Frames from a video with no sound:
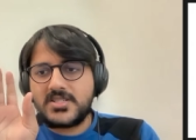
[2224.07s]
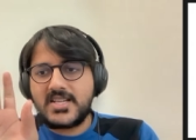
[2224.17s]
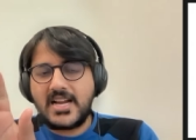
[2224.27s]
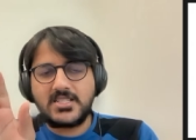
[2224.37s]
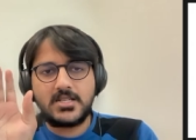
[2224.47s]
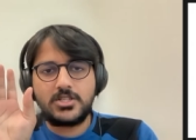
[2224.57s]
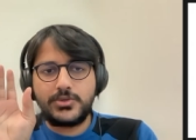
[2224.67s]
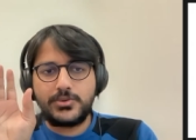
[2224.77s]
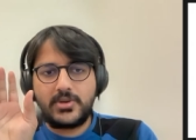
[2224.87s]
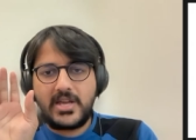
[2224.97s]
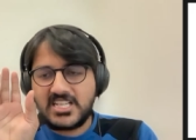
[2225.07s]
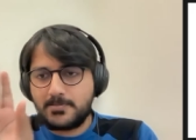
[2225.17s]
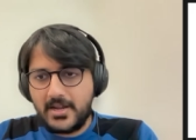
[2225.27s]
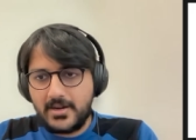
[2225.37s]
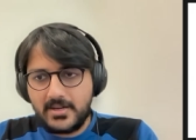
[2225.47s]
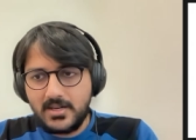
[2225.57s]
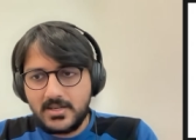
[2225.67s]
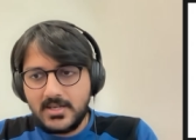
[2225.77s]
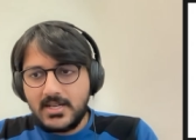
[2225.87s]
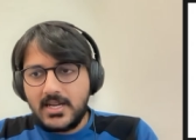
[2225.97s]
set to
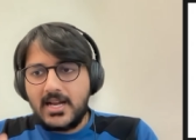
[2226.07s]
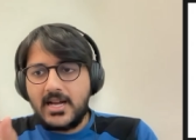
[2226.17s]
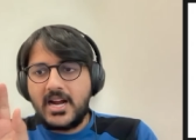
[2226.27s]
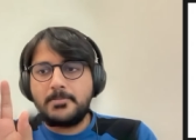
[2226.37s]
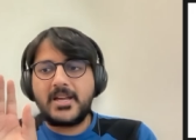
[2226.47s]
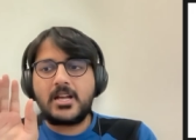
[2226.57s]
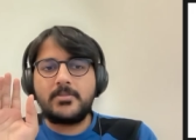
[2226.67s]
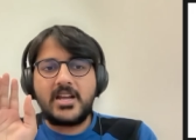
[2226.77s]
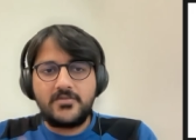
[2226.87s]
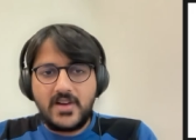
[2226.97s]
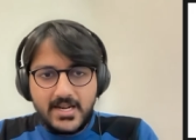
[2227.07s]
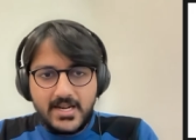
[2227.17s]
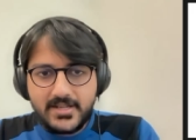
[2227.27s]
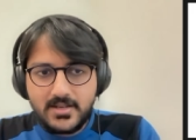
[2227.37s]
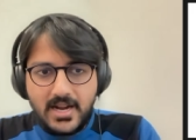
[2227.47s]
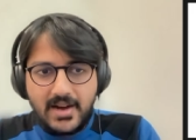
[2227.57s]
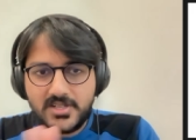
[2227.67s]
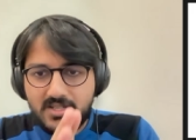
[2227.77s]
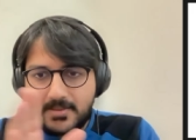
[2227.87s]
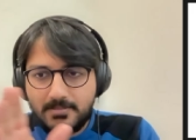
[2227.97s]
expire uh, and become invalid
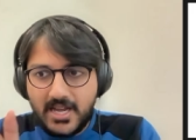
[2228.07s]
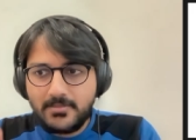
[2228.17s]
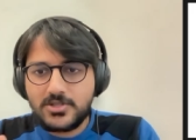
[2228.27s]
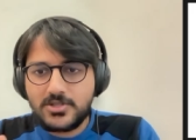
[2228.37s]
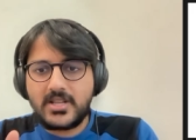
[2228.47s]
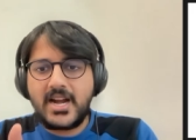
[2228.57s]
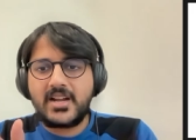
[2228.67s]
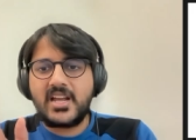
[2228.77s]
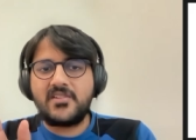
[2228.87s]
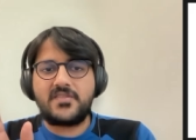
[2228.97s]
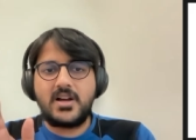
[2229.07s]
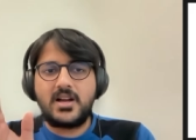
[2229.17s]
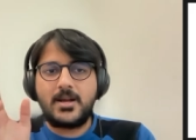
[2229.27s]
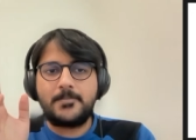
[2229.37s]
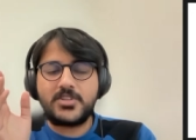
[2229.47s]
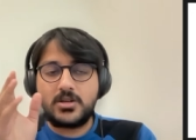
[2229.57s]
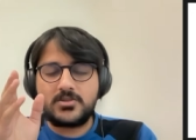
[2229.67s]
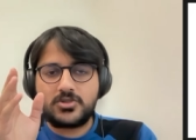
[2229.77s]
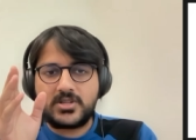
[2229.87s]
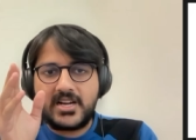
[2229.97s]
after some time, so that if uh,
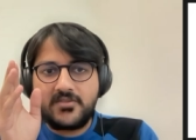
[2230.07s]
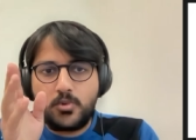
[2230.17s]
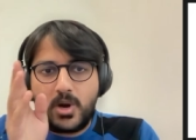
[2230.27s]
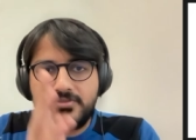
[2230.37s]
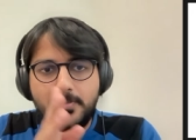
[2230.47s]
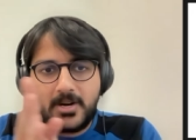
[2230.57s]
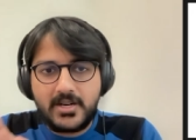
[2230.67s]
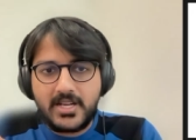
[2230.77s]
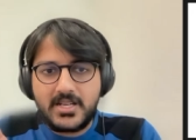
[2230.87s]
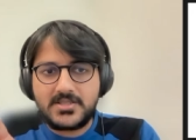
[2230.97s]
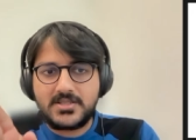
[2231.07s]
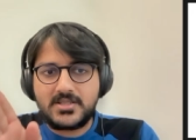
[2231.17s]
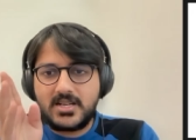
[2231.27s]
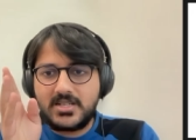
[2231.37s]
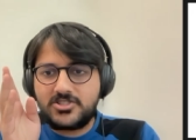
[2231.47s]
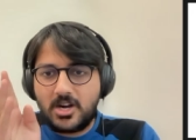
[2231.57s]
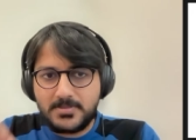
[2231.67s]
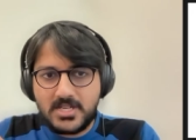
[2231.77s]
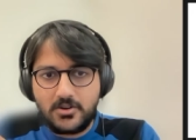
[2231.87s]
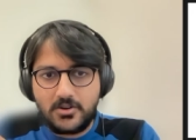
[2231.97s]
so that if one of the parties
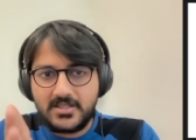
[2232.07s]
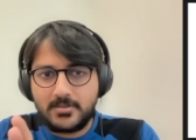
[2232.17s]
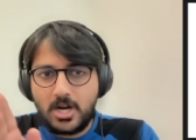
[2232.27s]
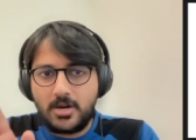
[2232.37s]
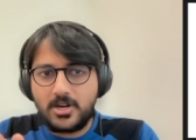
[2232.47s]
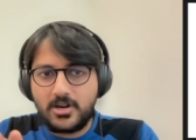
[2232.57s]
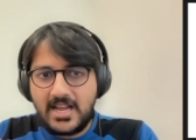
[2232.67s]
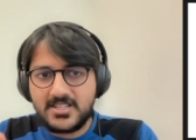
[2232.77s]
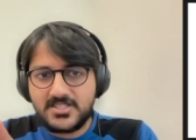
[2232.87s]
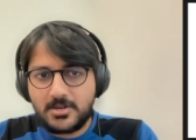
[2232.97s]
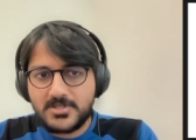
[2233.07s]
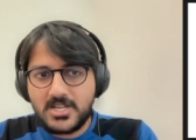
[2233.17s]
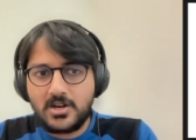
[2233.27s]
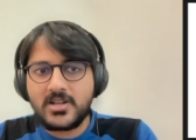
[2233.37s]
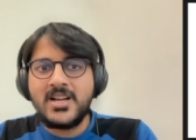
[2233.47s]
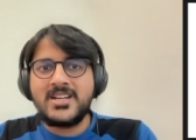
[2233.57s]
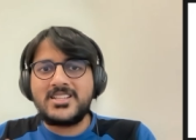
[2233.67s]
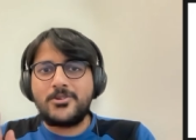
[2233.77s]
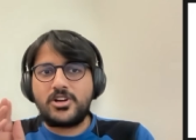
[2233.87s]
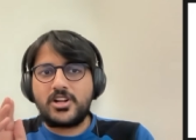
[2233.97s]
drops out, either Bob or Alice drops out,
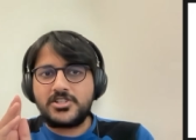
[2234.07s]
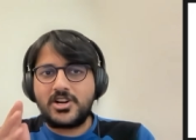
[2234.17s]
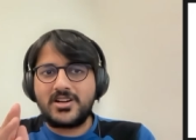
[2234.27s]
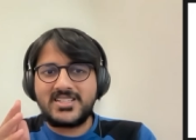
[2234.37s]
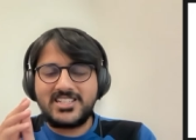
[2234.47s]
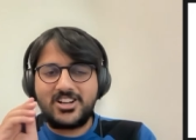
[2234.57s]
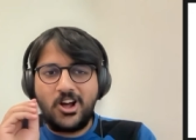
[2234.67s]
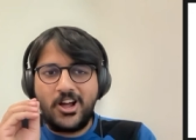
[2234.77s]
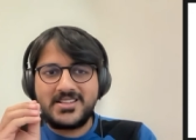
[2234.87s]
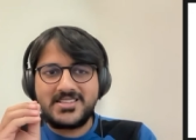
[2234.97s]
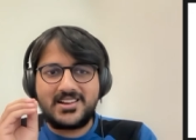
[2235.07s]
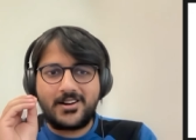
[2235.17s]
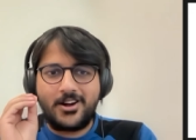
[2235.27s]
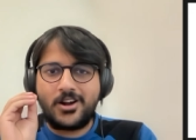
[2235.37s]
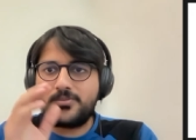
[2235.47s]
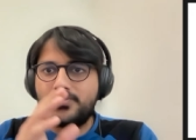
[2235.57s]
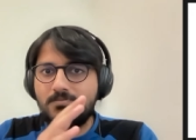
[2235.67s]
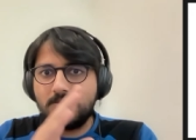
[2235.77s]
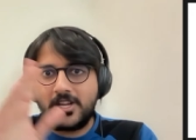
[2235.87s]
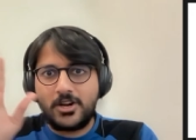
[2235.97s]
they want to ensure that the coins are not
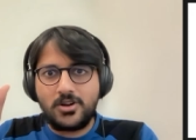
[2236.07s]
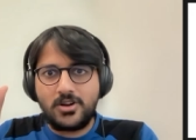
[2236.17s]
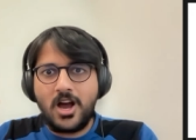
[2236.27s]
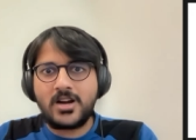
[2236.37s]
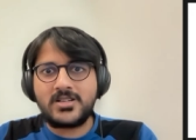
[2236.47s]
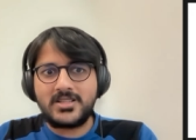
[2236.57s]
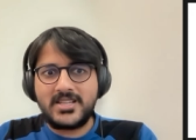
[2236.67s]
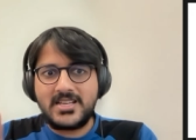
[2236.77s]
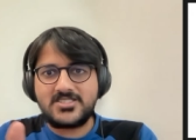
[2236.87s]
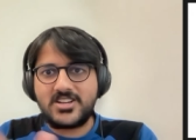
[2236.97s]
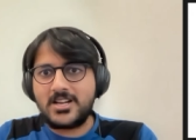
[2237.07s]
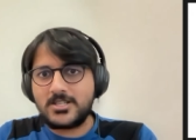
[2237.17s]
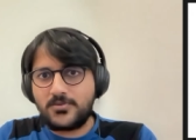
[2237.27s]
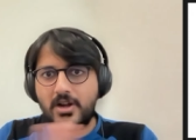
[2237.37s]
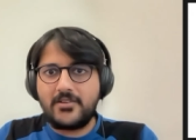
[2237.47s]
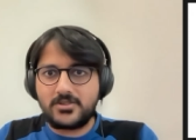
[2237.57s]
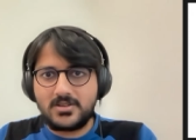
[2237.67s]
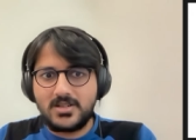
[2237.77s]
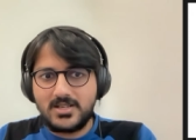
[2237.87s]
you know locked in these channels forever